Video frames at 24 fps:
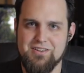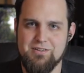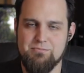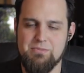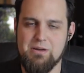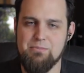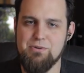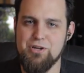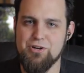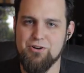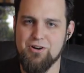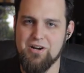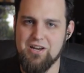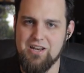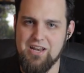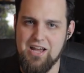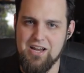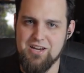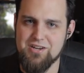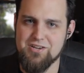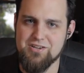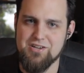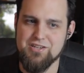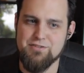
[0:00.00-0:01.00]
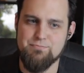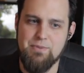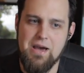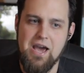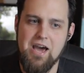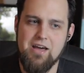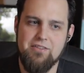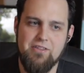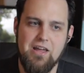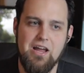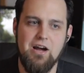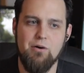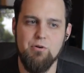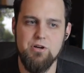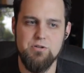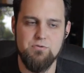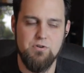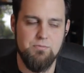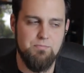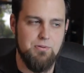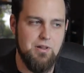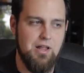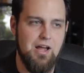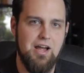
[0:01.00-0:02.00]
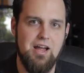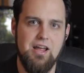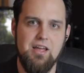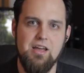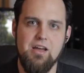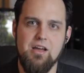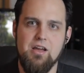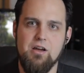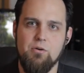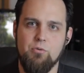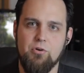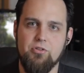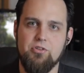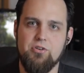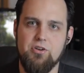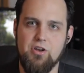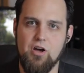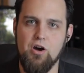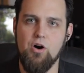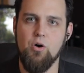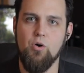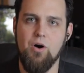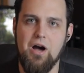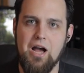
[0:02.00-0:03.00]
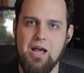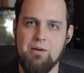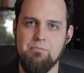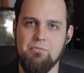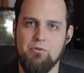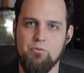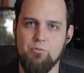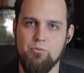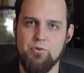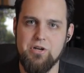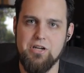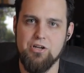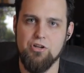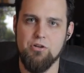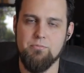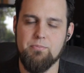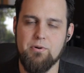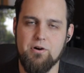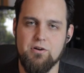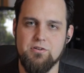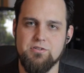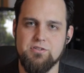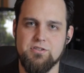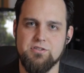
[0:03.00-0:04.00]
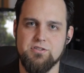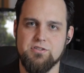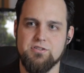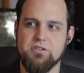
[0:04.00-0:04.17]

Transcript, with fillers: Maybe your connection is bad. They always reply with, no, I'm a real person.